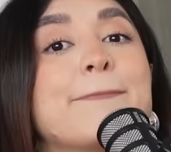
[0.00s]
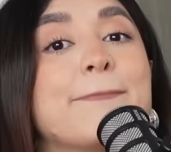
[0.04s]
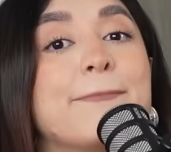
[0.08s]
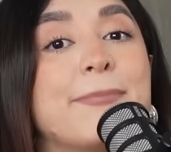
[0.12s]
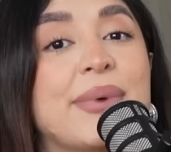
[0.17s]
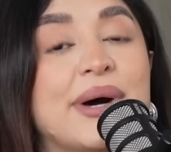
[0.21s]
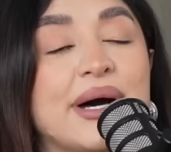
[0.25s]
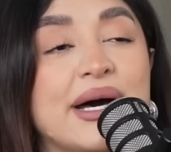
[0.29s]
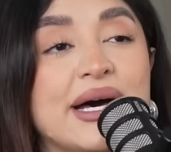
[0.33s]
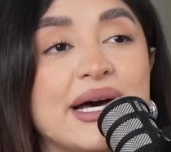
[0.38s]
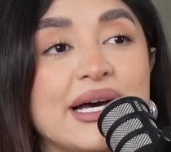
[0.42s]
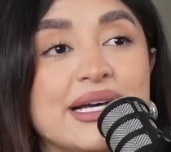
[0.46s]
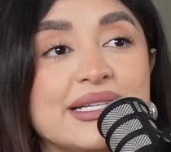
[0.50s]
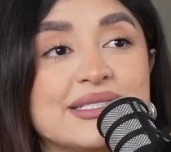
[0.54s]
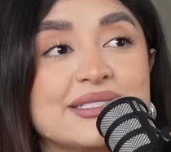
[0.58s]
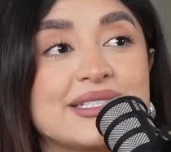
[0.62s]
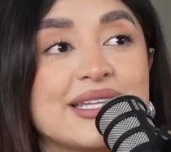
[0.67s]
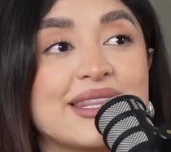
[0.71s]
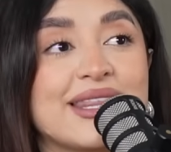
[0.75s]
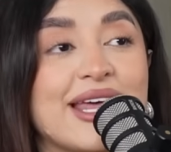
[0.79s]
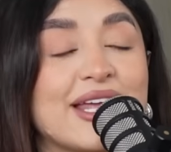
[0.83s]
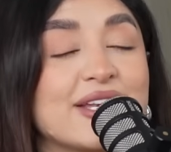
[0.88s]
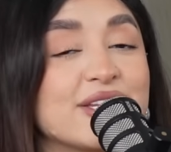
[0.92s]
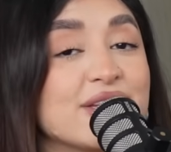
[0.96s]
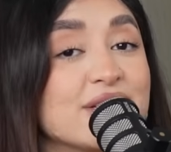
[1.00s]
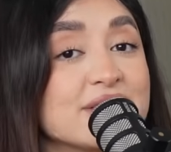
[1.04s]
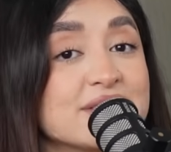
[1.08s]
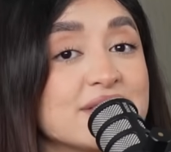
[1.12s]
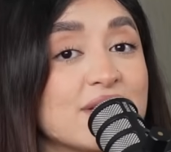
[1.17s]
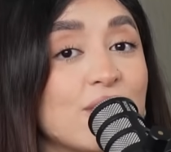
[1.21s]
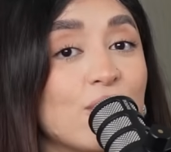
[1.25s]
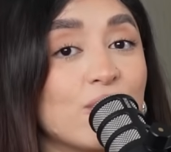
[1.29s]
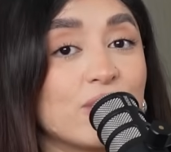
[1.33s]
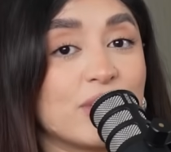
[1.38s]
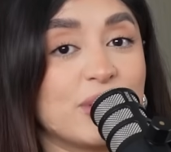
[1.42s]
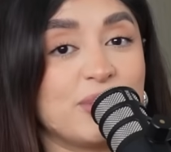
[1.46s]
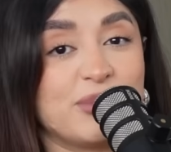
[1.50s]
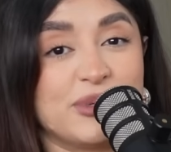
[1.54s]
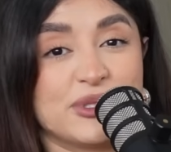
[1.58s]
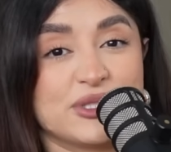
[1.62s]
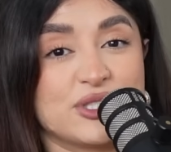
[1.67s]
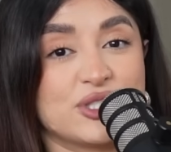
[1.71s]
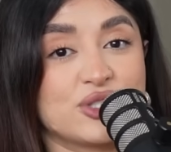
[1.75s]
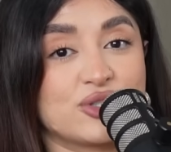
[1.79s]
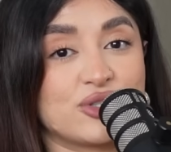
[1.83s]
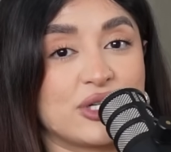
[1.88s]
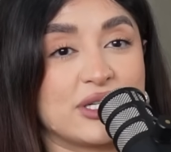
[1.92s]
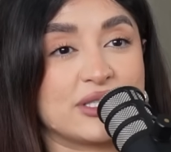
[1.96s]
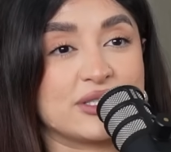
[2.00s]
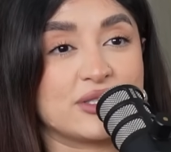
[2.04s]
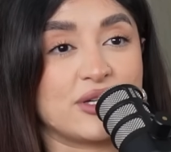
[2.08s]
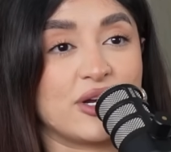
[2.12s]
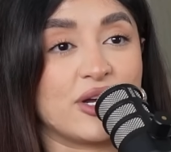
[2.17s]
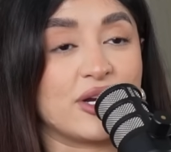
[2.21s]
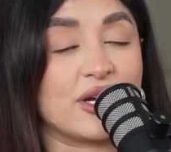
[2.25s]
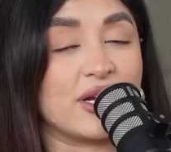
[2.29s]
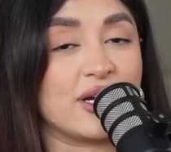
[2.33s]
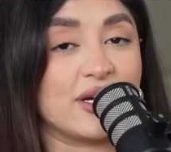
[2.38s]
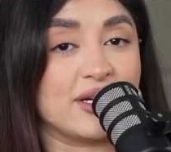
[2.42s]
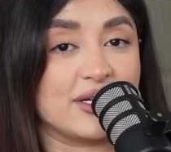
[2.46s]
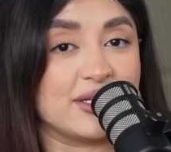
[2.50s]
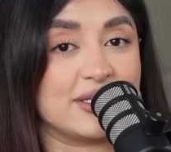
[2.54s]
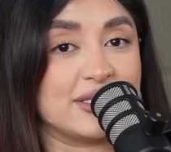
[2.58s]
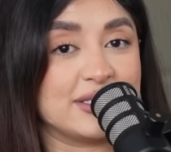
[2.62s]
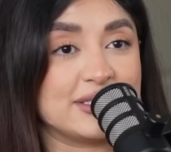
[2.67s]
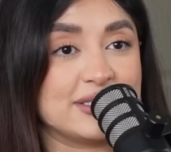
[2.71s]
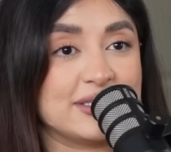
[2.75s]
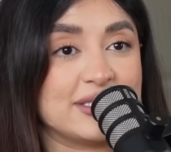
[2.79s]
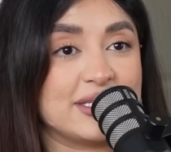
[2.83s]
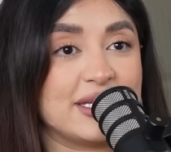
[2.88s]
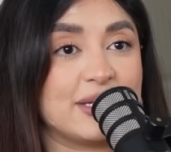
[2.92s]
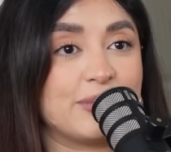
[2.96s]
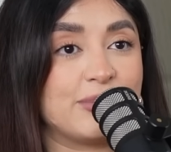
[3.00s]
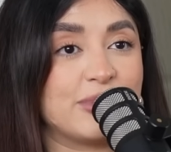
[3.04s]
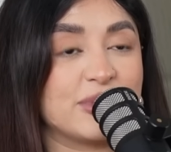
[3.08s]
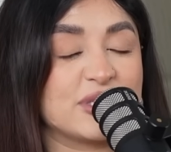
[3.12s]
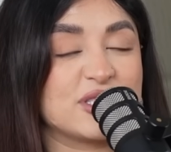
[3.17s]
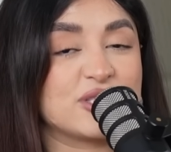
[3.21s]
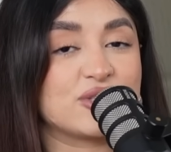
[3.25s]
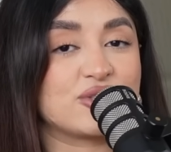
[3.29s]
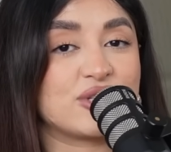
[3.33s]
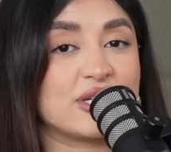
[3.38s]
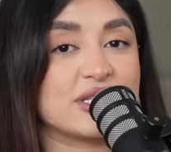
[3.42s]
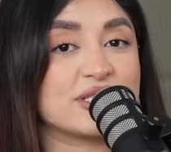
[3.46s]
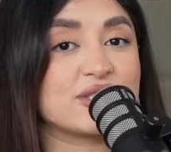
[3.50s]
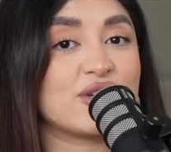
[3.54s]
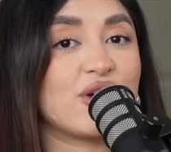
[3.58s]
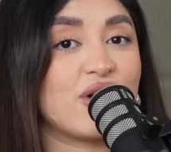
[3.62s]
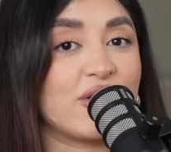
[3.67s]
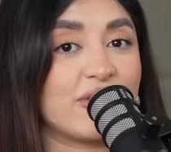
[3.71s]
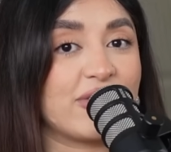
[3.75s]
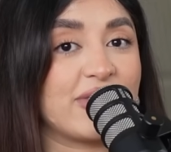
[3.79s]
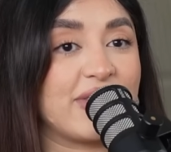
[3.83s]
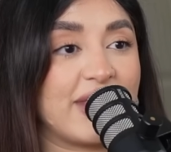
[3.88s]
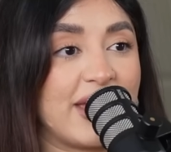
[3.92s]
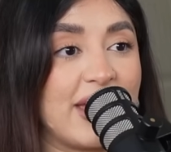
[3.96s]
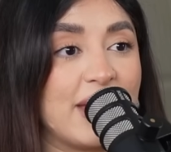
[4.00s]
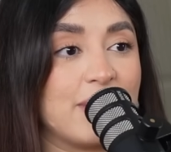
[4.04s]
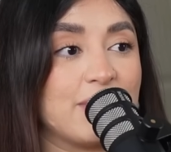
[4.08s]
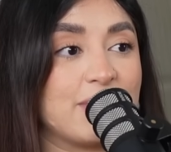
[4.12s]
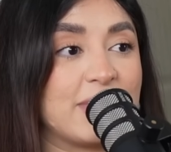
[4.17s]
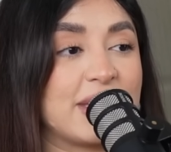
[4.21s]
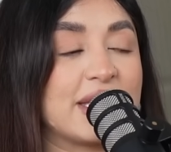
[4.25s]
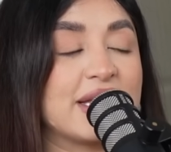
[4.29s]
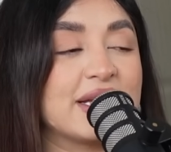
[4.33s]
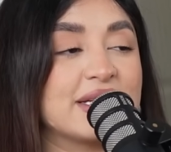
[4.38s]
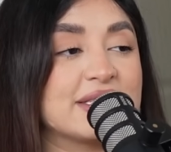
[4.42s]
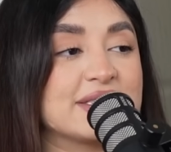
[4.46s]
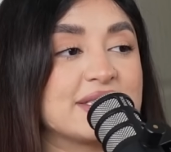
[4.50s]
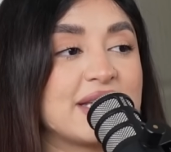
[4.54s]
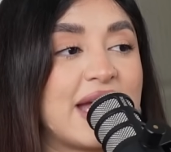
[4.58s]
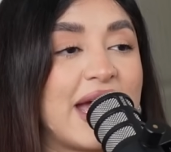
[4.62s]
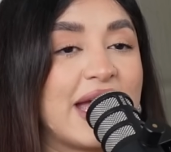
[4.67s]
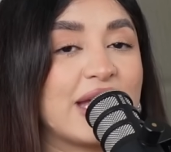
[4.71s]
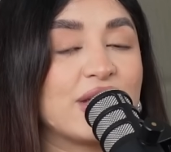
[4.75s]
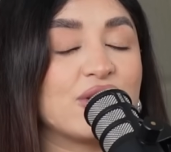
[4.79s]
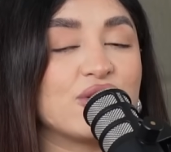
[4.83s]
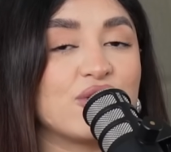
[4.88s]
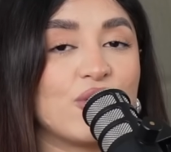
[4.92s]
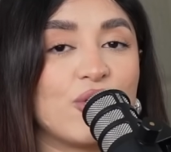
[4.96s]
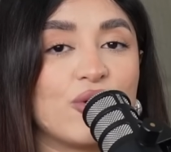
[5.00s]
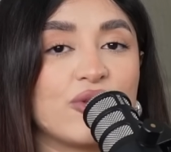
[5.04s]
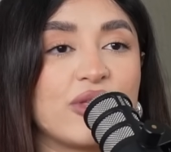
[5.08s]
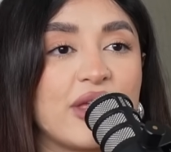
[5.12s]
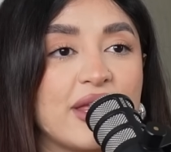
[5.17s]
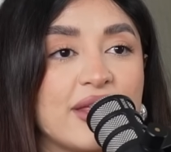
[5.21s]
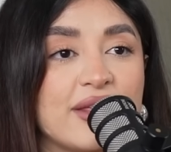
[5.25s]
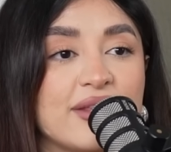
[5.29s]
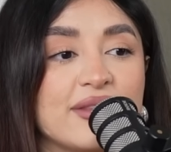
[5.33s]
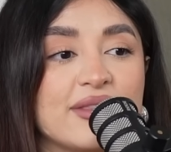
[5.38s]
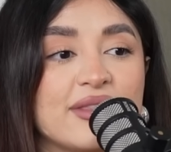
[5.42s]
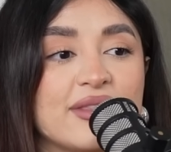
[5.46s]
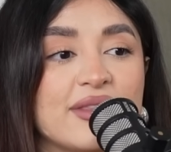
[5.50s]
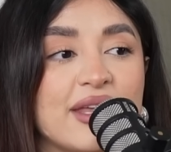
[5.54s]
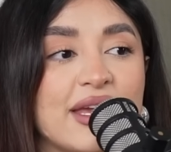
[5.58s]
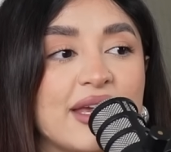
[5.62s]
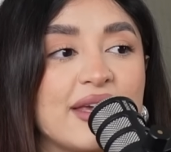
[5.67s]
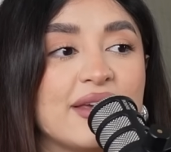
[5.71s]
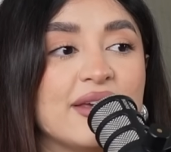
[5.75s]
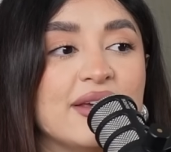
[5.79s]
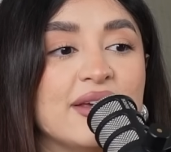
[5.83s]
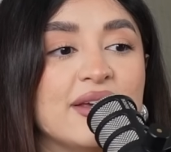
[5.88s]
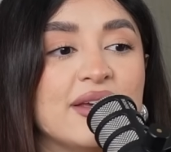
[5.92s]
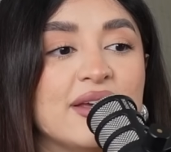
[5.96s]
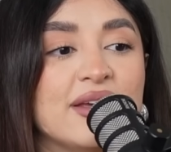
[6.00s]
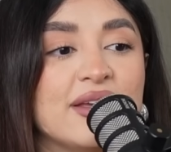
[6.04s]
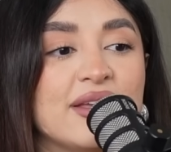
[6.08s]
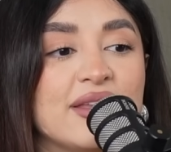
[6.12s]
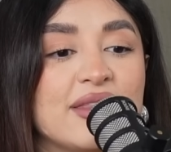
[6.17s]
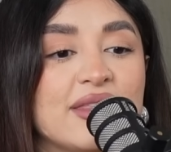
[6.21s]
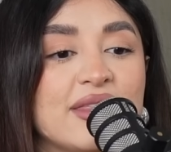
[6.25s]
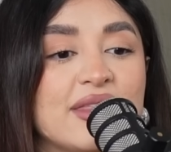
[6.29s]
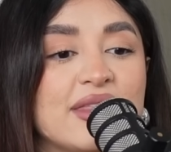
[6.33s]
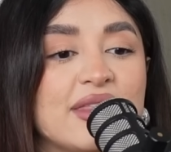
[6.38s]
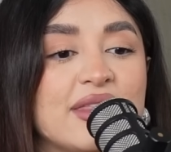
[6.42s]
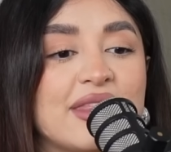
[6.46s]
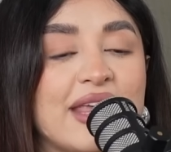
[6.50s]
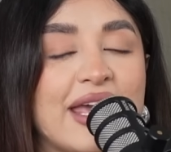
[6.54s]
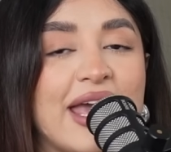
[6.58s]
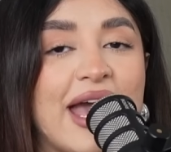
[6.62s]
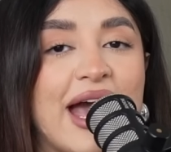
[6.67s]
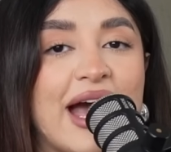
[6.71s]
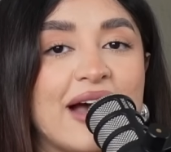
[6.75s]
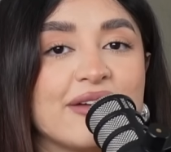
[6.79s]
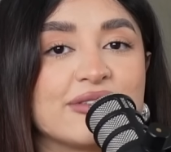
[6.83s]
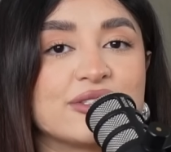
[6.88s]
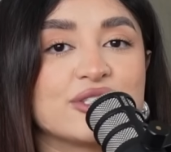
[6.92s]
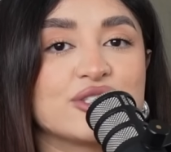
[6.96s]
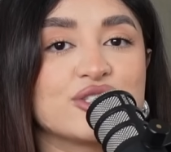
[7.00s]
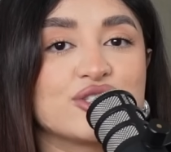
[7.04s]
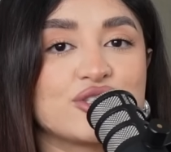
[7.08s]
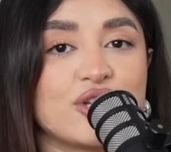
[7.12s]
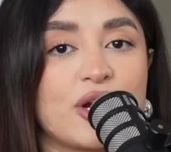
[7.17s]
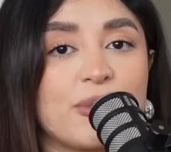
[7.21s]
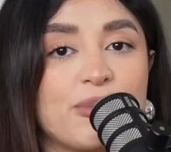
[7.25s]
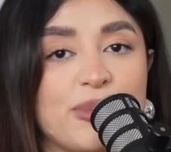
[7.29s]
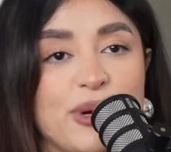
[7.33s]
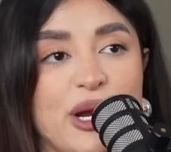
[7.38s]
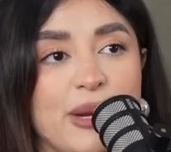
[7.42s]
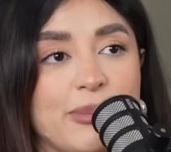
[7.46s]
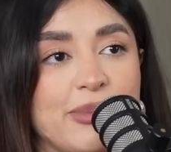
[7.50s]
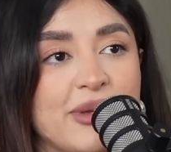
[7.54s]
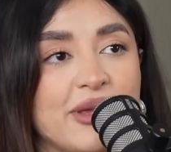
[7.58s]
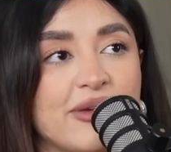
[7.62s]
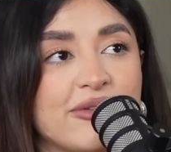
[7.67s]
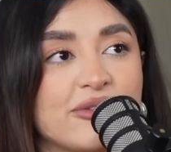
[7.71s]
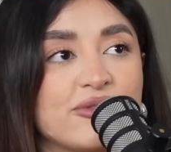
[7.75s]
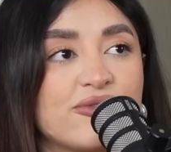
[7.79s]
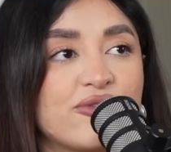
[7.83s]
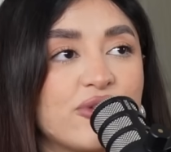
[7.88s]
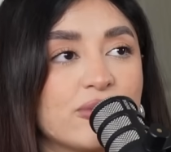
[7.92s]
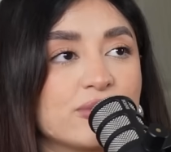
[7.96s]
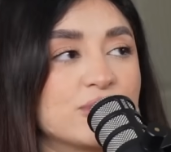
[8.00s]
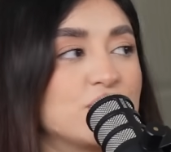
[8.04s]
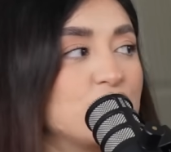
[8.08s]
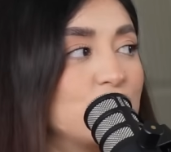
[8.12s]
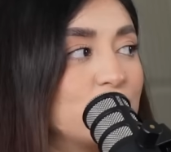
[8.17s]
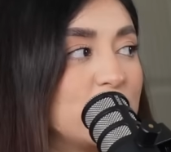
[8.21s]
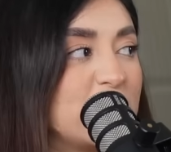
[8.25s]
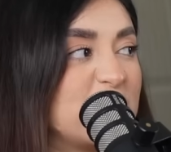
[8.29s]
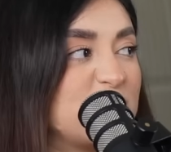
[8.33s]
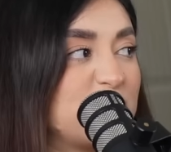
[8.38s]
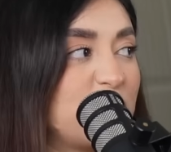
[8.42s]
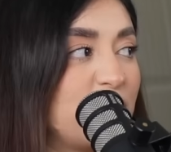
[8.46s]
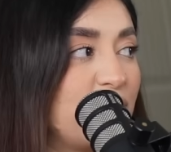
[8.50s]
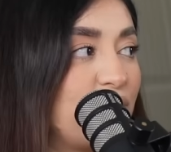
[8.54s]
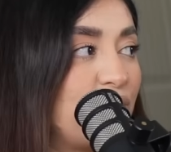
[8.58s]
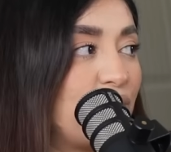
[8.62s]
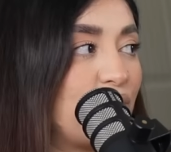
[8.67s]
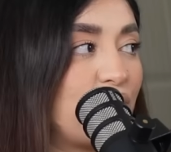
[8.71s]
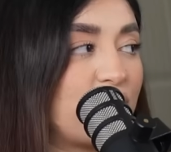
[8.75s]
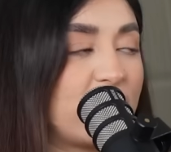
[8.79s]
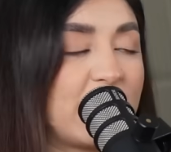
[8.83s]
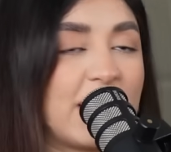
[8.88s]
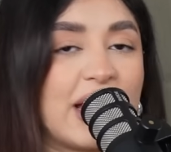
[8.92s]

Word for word: But that doesn't only put stress on us, it puts stress on them because I know that, like, they have to start prepping from two days before.